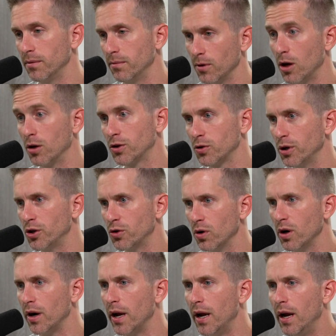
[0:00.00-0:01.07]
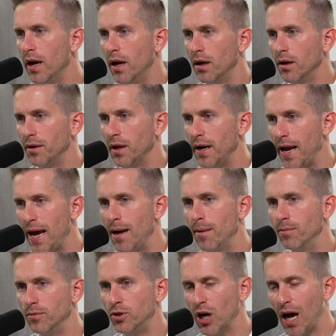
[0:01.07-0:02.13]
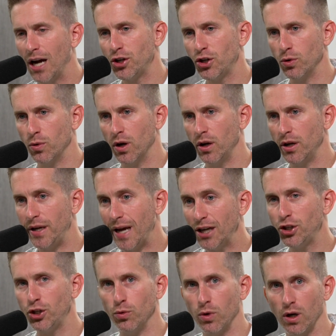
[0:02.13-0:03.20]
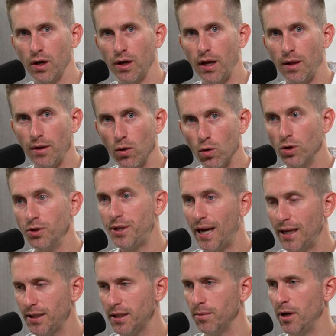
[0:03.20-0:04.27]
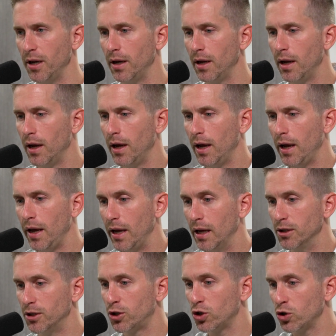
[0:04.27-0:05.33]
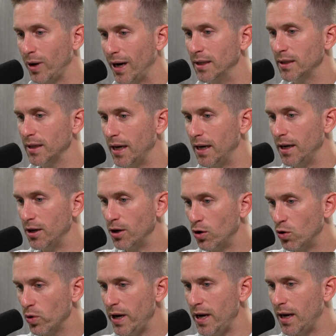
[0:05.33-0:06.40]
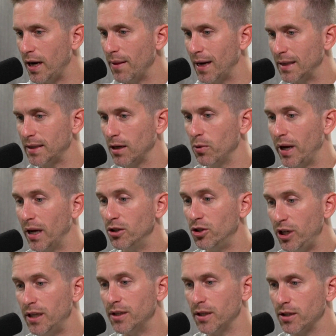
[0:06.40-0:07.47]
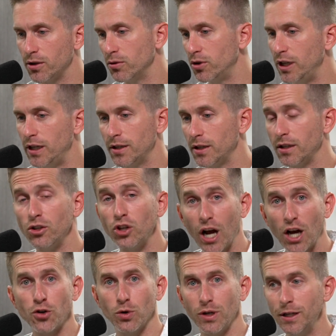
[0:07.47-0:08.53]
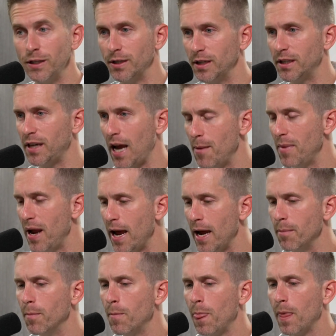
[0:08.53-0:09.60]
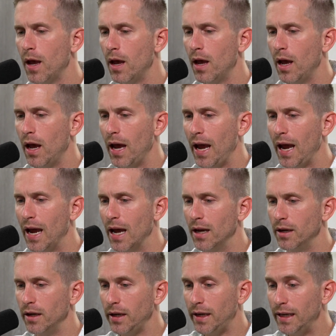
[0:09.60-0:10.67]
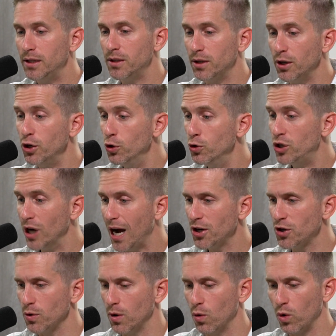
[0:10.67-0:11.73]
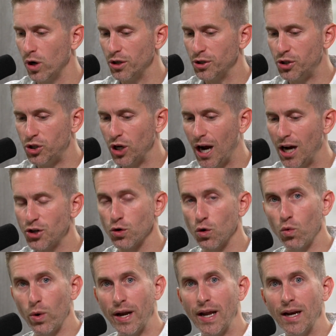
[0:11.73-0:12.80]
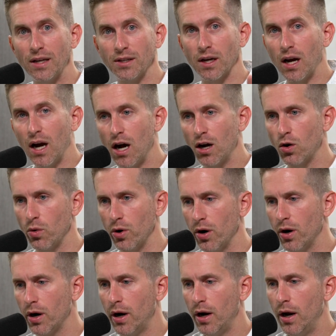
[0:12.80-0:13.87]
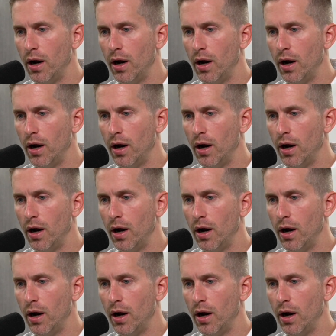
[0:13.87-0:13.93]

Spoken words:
long story short, the name Joshua, Yeshua, in the Old Testament is translated into Greek, and that's how we get Jesus. So Jesus and Joshua is the same name, and he's the new Joshua. Whereas Joshua went in as a conqueror,